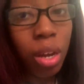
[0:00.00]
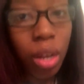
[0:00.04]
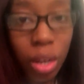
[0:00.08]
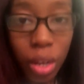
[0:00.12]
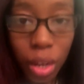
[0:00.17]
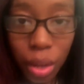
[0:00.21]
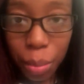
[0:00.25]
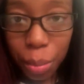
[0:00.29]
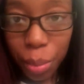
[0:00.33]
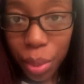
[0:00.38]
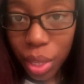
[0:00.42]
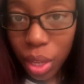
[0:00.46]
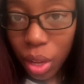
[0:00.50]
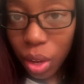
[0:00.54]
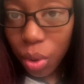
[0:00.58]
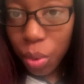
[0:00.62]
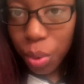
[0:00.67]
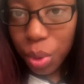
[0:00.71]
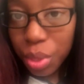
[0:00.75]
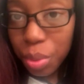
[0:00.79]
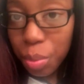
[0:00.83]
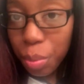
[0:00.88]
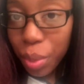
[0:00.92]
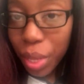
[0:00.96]
come along
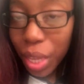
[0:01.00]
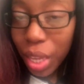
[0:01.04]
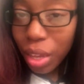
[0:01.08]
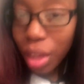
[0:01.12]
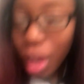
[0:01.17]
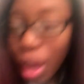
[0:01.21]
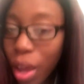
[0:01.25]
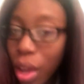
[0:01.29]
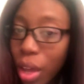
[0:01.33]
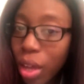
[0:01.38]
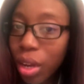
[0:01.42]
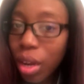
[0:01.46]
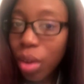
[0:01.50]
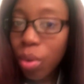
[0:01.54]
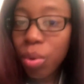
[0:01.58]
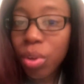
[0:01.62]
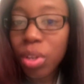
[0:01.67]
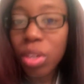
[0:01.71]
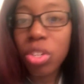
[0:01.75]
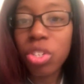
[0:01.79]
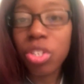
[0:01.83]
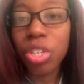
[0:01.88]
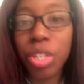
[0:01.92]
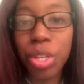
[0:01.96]
with me, and I
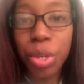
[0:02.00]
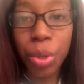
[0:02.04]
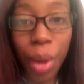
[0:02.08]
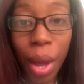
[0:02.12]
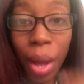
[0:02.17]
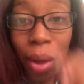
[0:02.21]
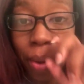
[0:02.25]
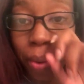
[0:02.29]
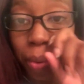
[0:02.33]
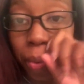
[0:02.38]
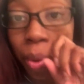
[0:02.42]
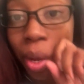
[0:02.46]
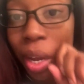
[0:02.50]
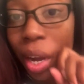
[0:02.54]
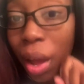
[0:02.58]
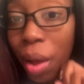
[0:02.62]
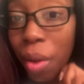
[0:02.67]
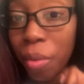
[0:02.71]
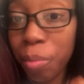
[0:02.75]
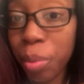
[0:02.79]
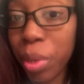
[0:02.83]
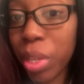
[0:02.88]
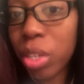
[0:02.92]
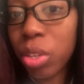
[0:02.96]
want to show you what
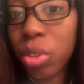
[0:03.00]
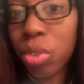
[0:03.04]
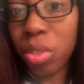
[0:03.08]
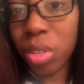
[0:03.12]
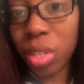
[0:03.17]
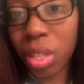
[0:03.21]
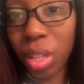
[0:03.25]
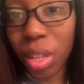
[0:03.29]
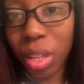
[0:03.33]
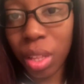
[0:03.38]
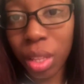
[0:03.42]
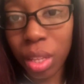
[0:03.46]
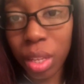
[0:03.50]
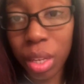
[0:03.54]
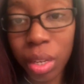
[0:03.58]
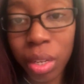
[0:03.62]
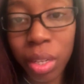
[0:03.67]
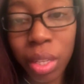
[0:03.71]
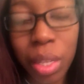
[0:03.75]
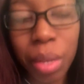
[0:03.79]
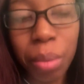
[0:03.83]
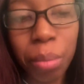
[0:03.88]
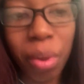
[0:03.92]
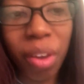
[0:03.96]
I've been using lately to
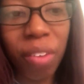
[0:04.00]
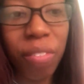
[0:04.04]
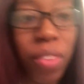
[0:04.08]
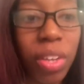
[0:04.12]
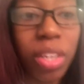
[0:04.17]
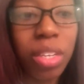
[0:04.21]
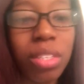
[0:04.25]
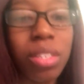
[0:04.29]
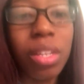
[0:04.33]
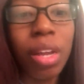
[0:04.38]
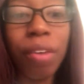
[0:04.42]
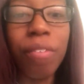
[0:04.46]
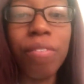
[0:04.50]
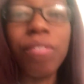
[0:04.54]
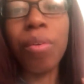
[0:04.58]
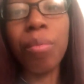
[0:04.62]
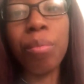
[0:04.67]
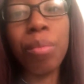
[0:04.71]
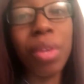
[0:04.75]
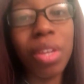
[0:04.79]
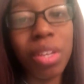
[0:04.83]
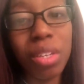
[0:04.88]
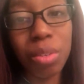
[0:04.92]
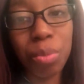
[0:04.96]
clean my face. Now, for
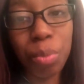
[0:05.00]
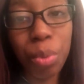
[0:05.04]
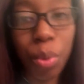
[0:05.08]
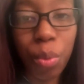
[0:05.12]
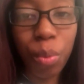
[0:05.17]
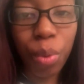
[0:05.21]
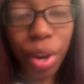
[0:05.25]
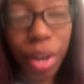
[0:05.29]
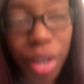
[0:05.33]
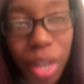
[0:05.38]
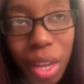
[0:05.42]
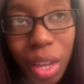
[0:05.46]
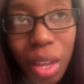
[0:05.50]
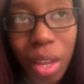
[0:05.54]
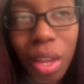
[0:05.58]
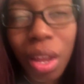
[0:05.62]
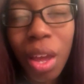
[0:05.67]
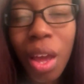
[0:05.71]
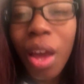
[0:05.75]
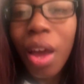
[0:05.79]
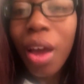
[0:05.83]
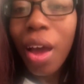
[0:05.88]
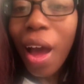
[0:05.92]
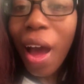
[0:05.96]
me, it's been working.
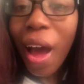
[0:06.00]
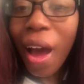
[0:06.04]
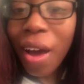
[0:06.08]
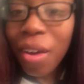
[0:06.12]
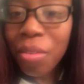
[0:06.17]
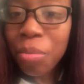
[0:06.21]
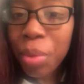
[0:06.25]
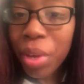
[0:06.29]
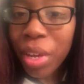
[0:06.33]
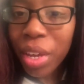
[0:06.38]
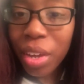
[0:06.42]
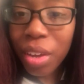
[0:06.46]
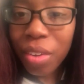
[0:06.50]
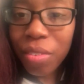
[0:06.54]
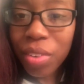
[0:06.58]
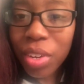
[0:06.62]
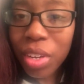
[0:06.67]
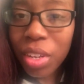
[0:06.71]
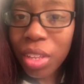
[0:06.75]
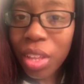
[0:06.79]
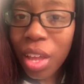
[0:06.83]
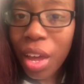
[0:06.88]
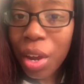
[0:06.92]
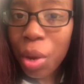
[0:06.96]
I've been having
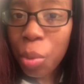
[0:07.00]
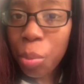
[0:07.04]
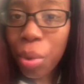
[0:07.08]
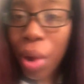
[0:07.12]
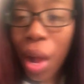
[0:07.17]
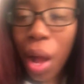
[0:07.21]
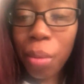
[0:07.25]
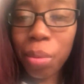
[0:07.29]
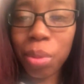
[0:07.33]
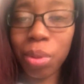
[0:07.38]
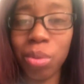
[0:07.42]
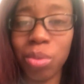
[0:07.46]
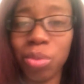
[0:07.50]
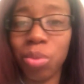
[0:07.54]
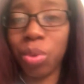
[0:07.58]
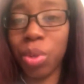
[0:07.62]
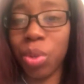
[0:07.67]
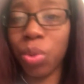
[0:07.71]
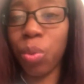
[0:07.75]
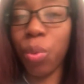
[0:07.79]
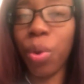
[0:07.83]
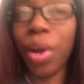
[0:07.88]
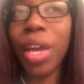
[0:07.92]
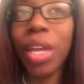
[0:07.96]
a lot of problems with
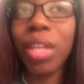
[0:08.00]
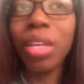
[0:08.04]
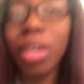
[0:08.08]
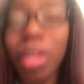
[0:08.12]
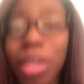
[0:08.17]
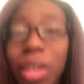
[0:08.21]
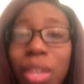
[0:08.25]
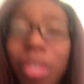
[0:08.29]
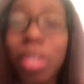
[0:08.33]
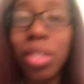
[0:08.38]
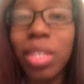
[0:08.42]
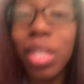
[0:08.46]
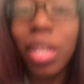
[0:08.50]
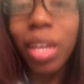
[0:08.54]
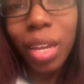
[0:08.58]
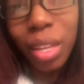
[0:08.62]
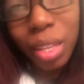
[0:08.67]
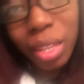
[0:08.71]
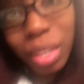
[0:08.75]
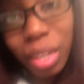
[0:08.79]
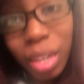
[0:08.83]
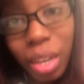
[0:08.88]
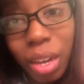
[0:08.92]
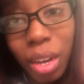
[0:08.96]
whiteheads
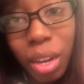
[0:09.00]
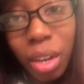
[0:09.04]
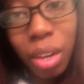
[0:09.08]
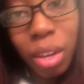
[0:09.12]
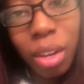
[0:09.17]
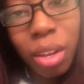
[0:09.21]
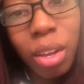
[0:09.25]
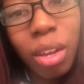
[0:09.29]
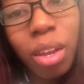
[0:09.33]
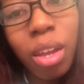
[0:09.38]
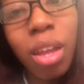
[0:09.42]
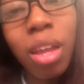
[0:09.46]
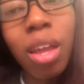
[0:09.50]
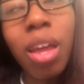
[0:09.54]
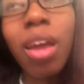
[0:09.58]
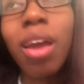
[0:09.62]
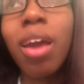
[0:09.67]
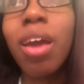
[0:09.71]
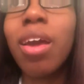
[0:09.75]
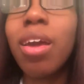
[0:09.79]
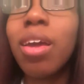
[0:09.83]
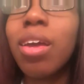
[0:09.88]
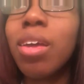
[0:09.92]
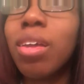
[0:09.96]
lately,
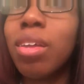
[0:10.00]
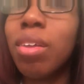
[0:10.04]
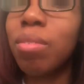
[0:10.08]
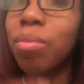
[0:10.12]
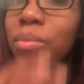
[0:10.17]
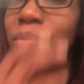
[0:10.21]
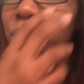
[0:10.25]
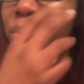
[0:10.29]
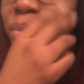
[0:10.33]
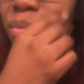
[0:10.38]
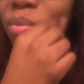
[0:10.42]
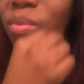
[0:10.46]
and